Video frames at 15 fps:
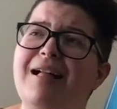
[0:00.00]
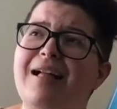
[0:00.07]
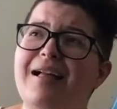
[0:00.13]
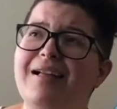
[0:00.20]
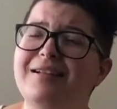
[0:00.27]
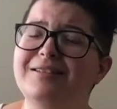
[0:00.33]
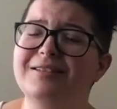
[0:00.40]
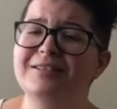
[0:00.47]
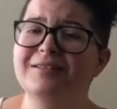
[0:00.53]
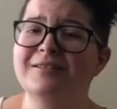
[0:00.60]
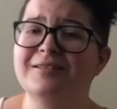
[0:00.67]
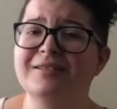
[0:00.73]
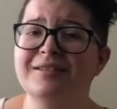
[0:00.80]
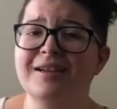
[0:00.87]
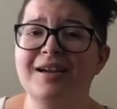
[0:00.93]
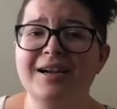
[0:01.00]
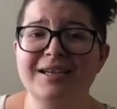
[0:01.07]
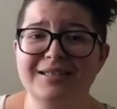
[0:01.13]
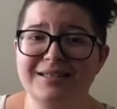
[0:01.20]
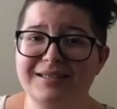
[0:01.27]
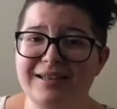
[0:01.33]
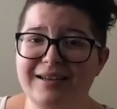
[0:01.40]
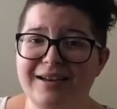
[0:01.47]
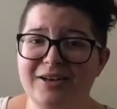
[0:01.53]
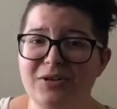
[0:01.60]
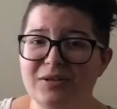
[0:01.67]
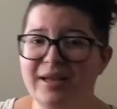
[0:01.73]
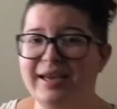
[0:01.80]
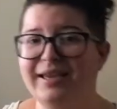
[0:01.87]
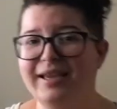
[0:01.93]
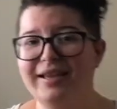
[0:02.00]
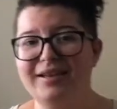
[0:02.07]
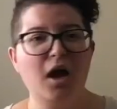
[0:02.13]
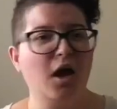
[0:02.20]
it's exhausting. I don't like it.